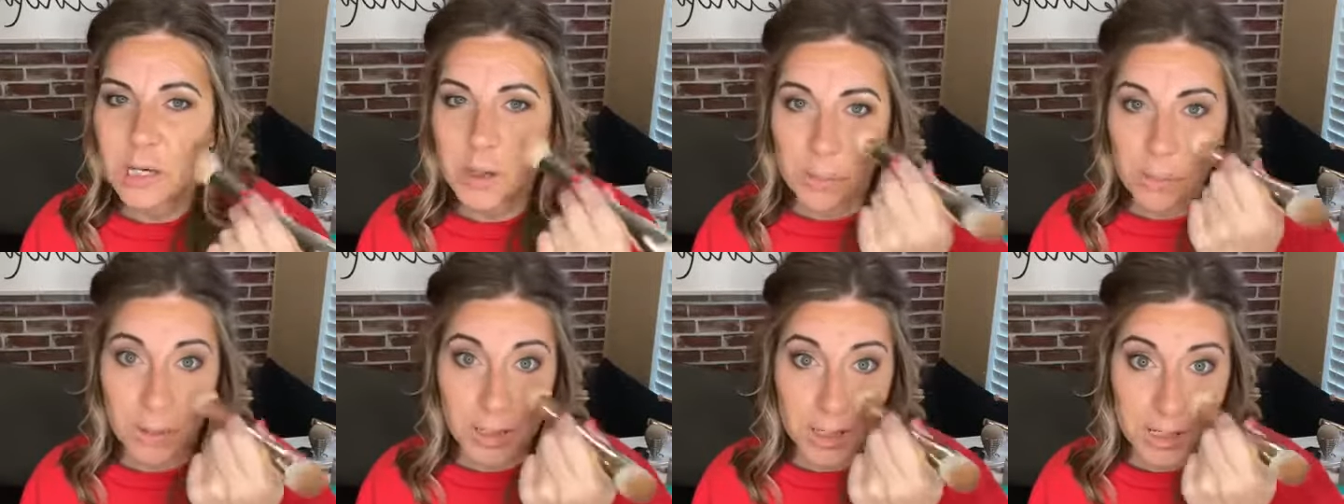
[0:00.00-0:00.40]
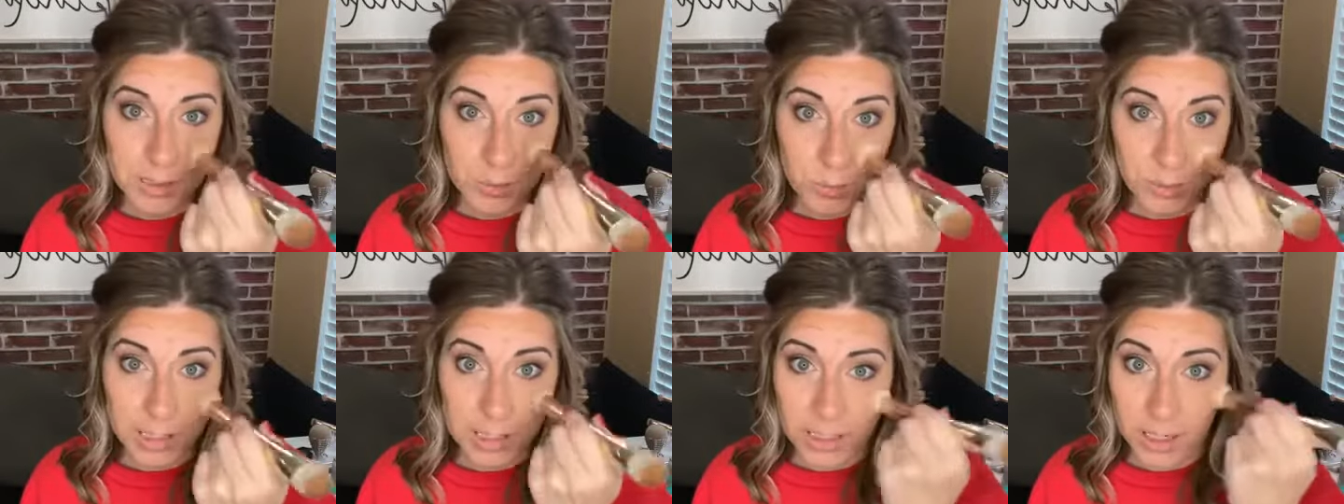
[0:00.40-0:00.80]
but as we
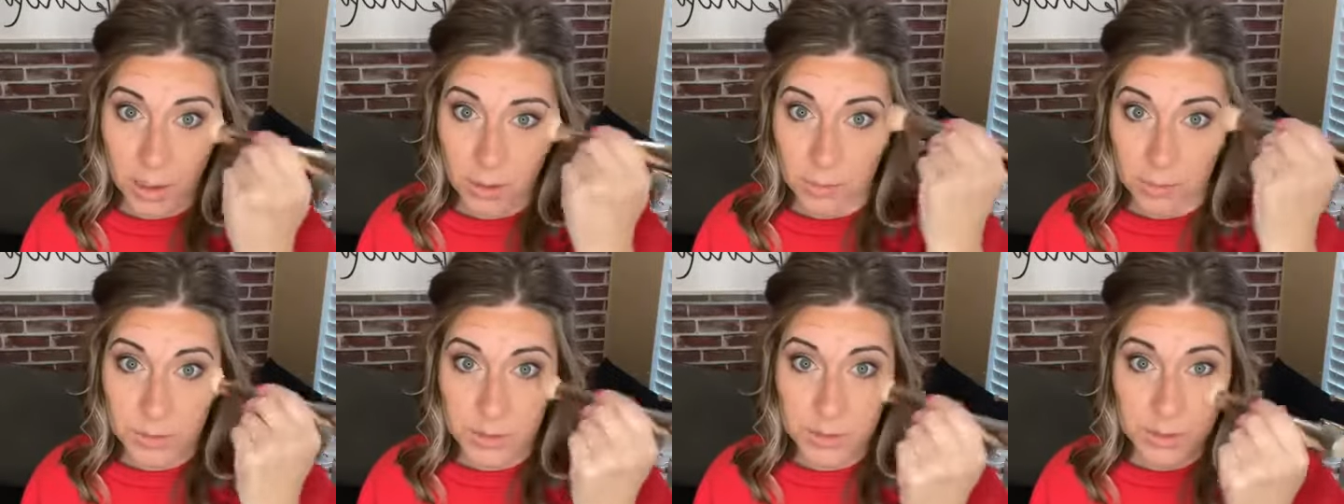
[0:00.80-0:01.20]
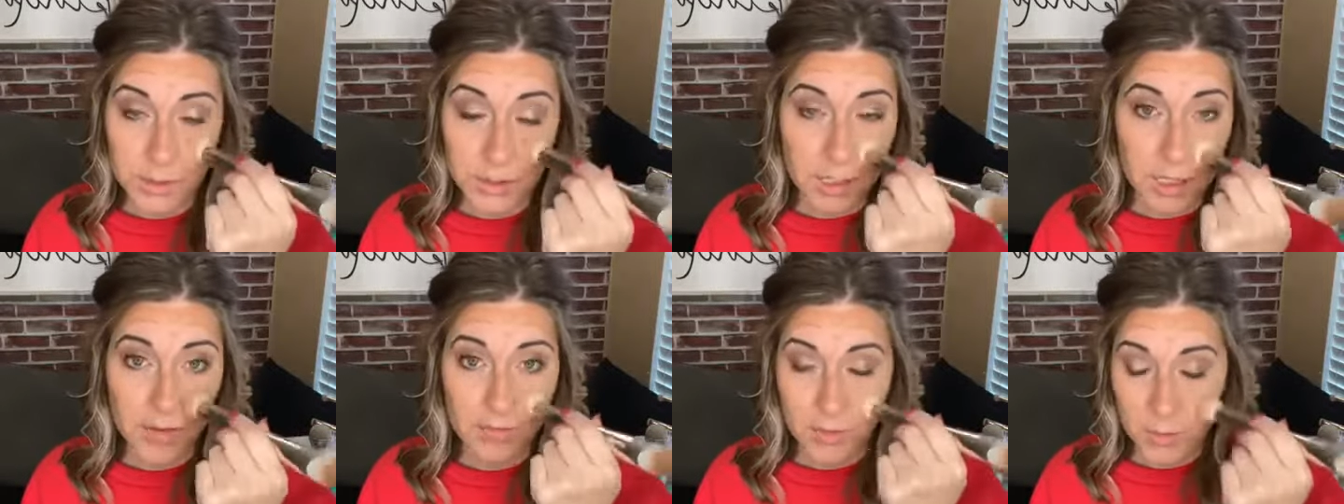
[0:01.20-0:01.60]
get older
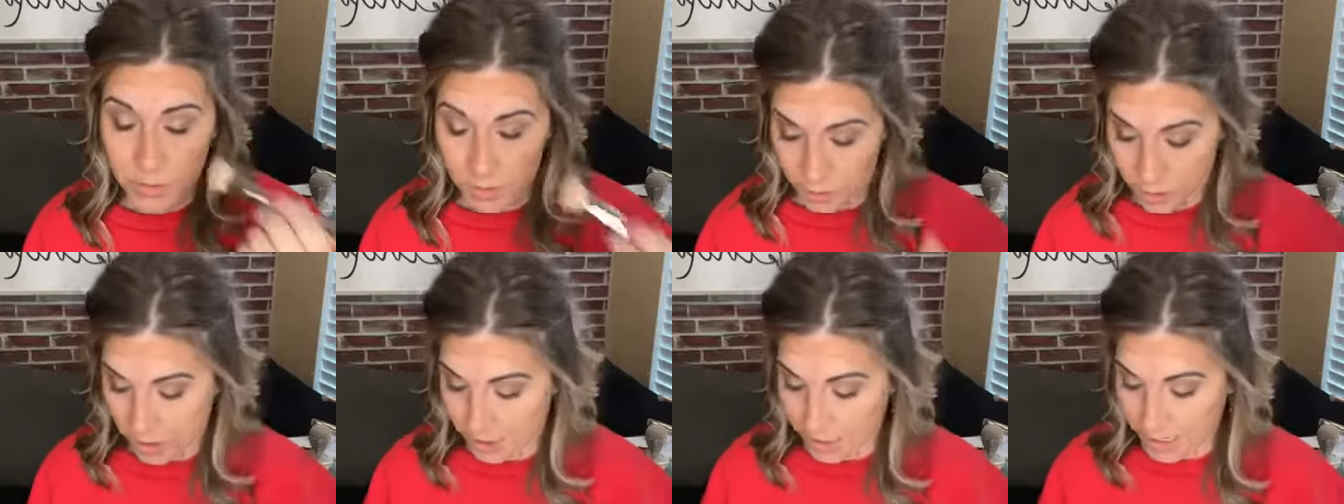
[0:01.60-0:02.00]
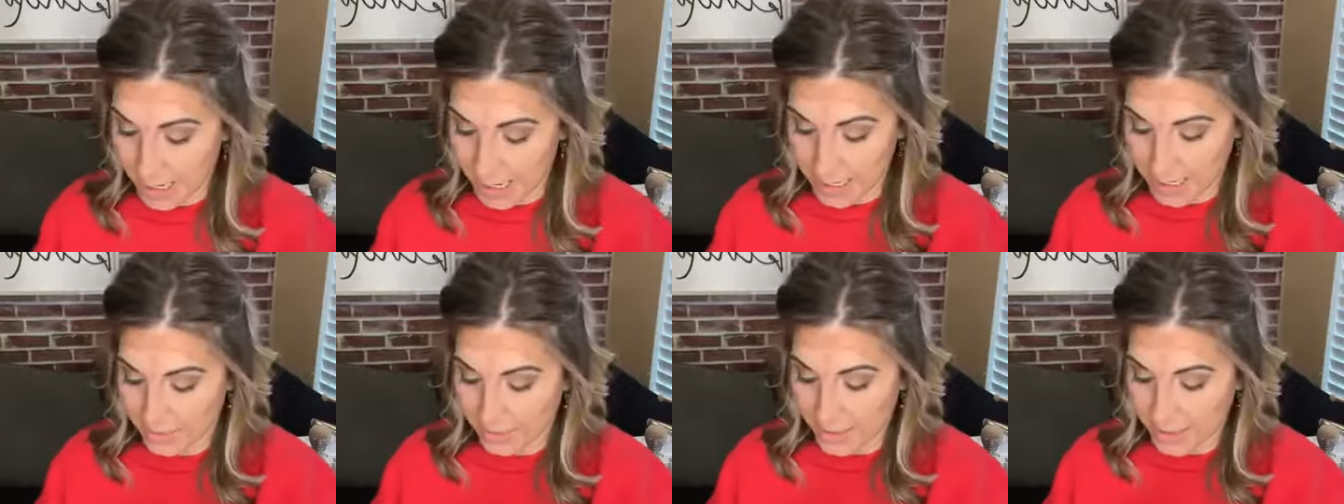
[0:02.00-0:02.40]
if you start
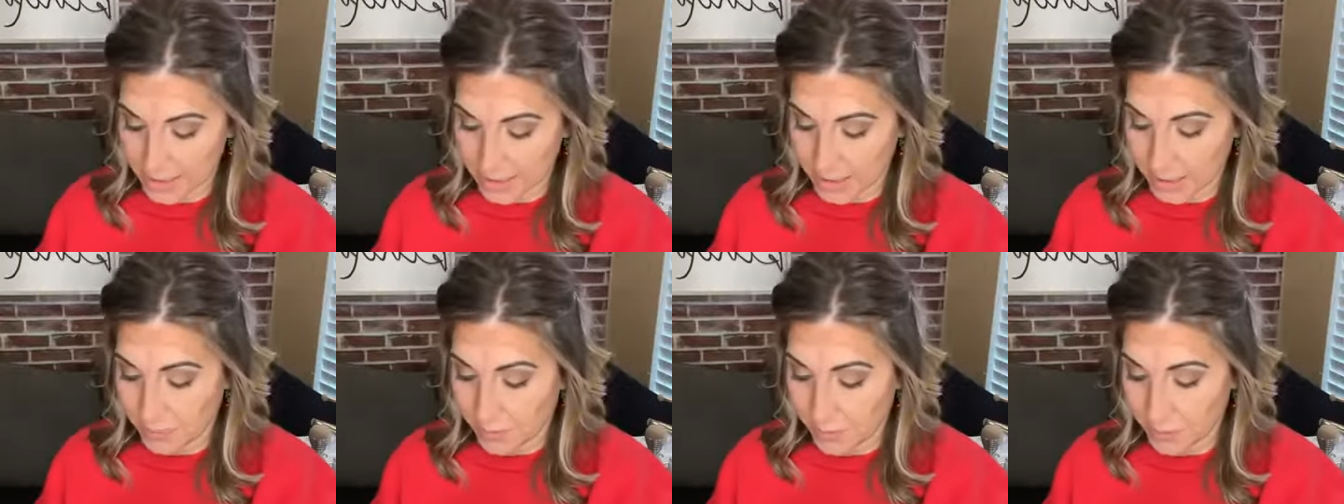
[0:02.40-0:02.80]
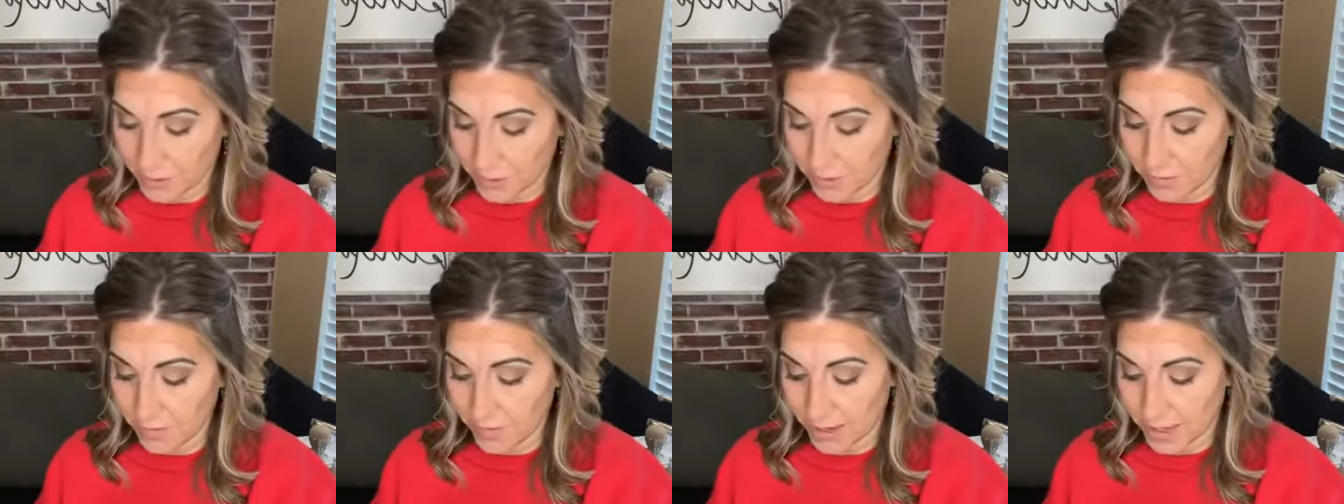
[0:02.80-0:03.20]
caking that stuff on your
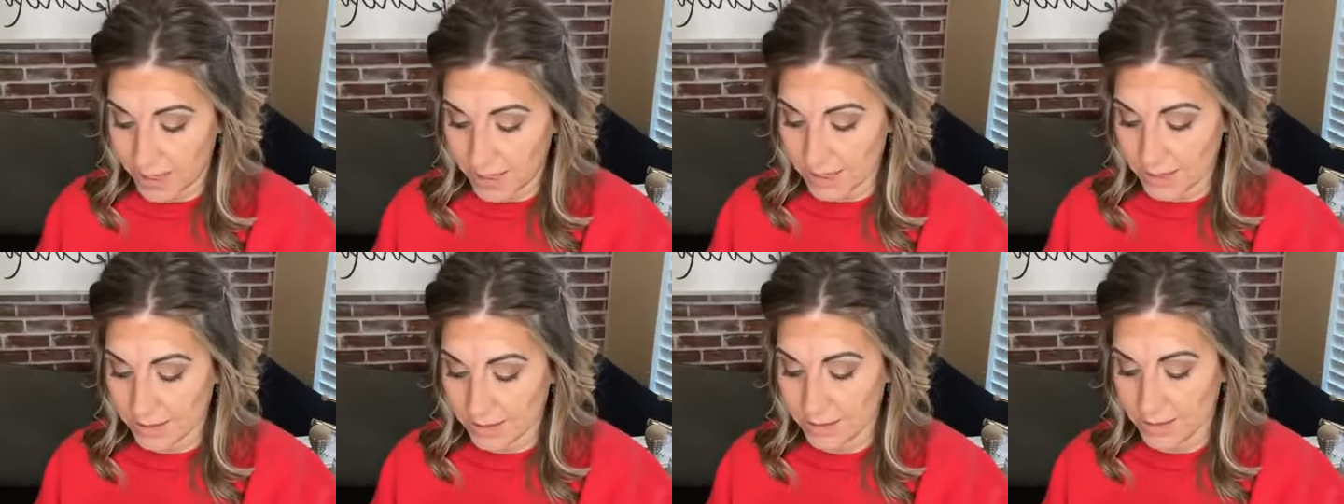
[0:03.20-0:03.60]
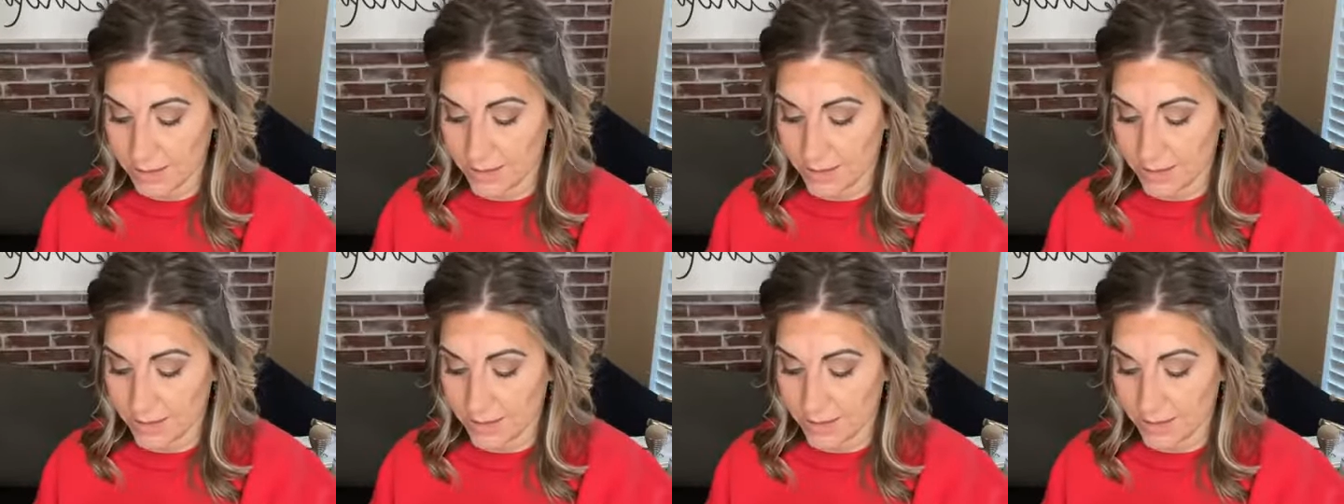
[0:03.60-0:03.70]
face